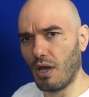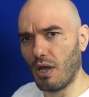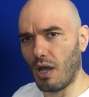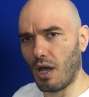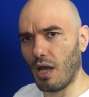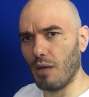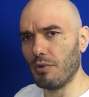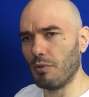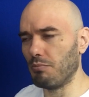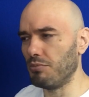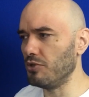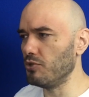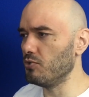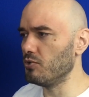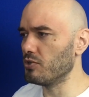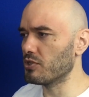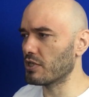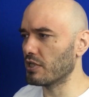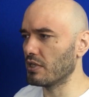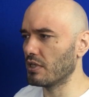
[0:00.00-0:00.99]
I'm
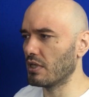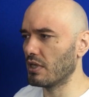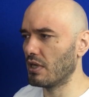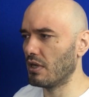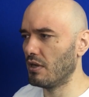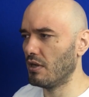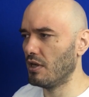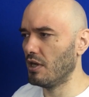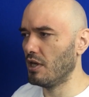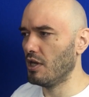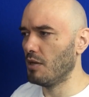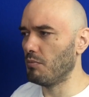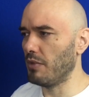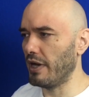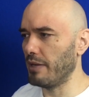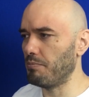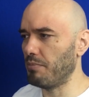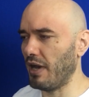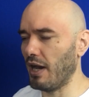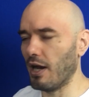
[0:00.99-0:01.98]
abusing
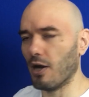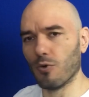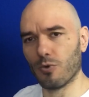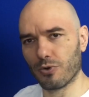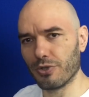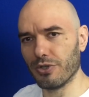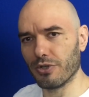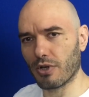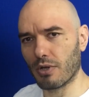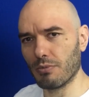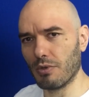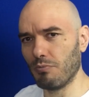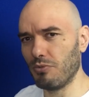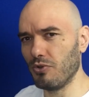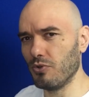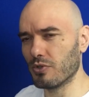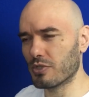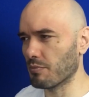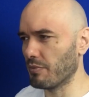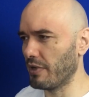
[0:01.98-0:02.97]
my power here. I'm
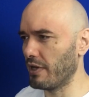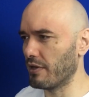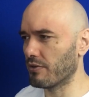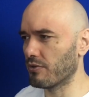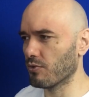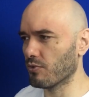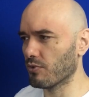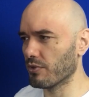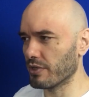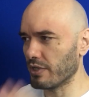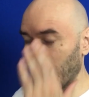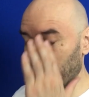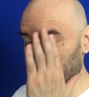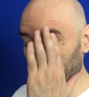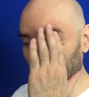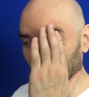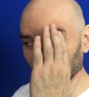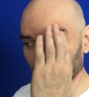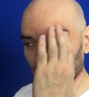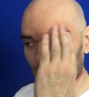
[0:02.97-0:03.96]
abusing my authority. I'm
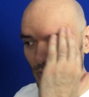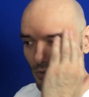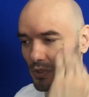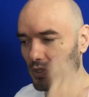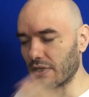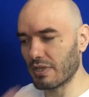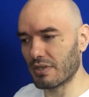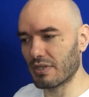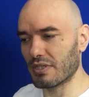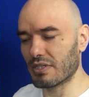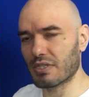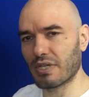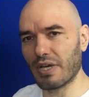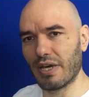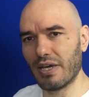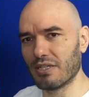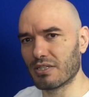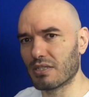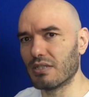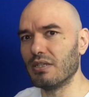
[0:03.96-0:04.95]
going to have to look at this guy
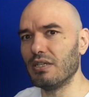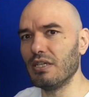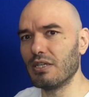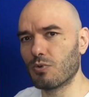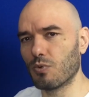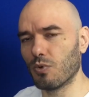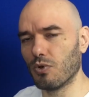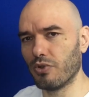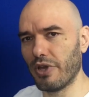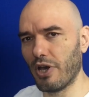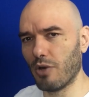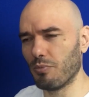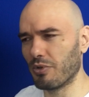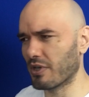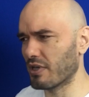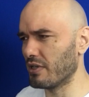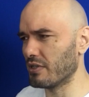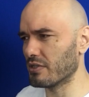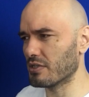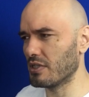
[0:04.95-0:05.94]
as an equal now
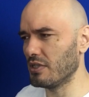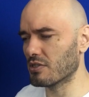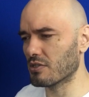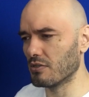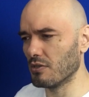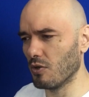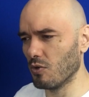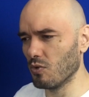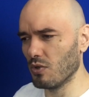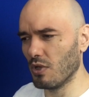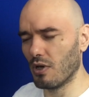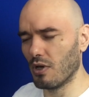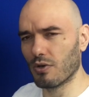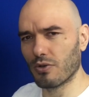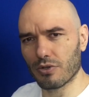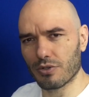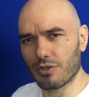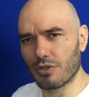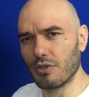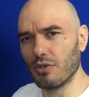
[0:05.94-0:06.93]
because he's no
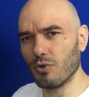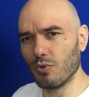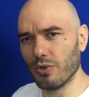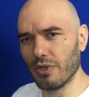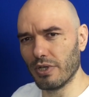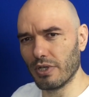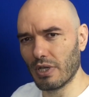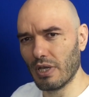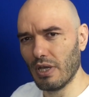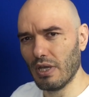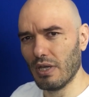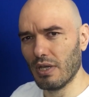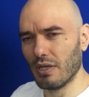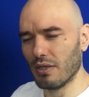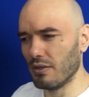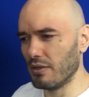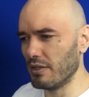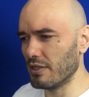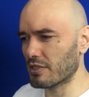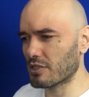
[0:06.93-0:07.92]
longer doing
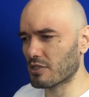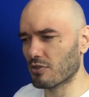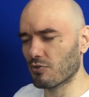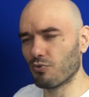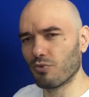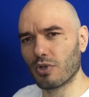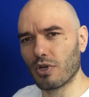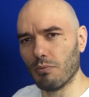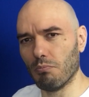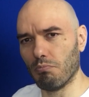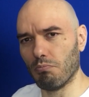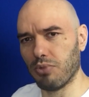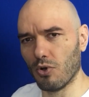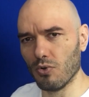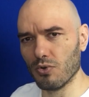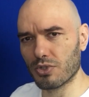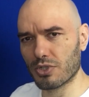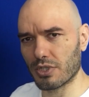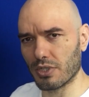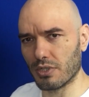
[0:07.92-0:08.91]
this through
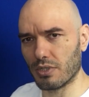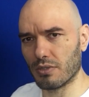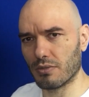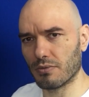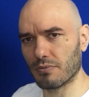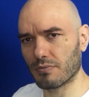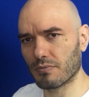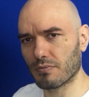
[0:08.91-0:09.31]
compulsion.